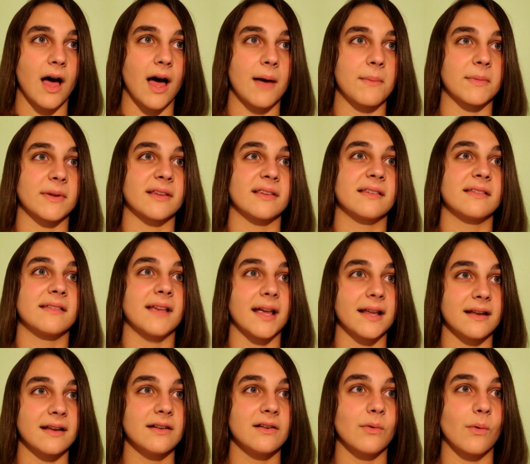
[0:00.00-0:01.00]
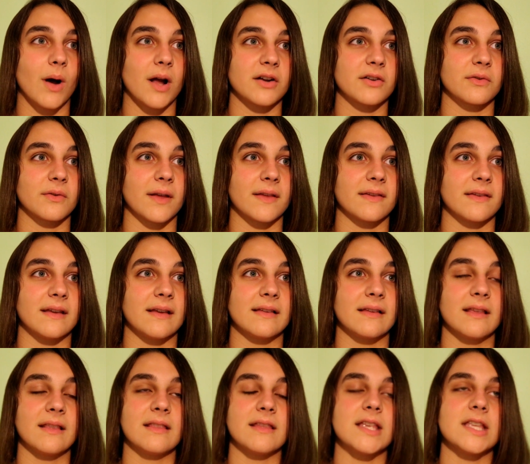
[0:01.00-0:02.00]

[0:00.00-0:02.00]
I'm excited to watch the rest of the season.